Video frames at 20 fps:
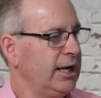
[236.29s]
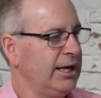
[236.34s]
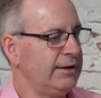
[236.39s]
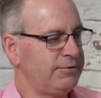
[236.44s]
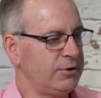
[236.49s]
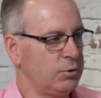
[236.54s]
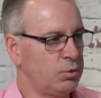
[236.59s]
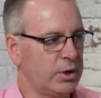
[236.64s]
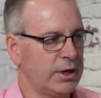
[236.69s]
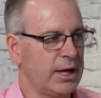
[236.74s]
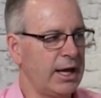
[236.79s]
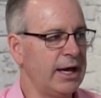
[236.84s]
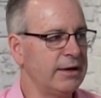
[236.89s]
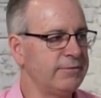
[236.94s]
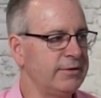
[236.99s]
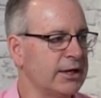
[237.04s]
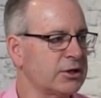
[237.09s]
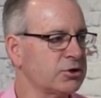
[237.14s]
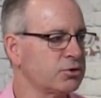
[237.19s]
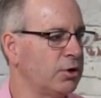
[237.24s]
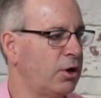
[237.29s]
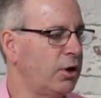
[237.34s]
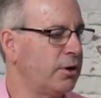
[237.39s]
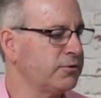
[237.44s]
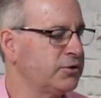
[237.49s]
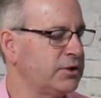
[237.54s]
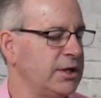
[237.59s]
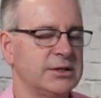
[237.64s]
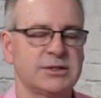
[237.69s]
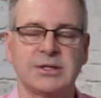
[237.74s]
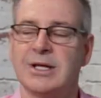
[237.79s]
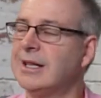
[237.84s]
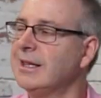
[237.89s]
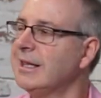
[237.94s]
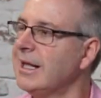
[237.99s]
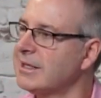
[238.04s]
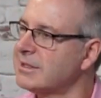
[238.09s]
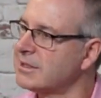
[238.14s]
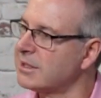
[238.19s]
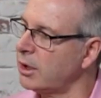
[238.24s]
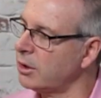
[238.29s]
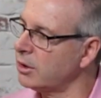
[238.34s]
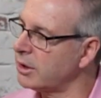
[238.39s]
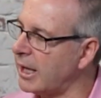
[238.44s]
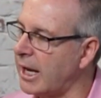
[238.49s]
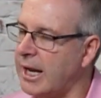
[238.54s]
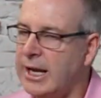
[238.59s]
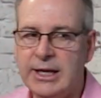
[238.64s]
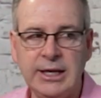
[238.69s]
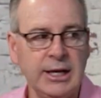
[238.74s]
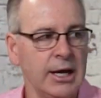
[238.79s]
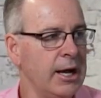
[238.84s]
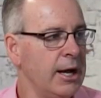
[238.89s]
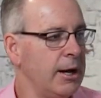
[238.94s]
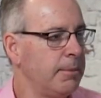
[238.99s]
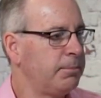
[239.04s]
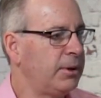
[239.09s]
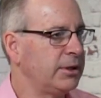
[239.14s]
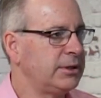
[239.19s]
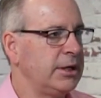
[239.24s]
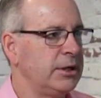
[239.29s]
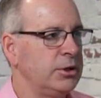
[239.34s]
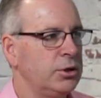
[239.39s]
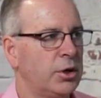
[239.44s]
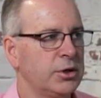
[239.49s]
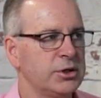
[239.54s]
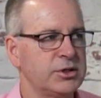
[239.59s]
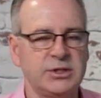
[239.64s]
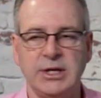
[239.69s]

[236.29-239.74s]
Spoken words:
If you want to have extra offsets, that's okay, but they're not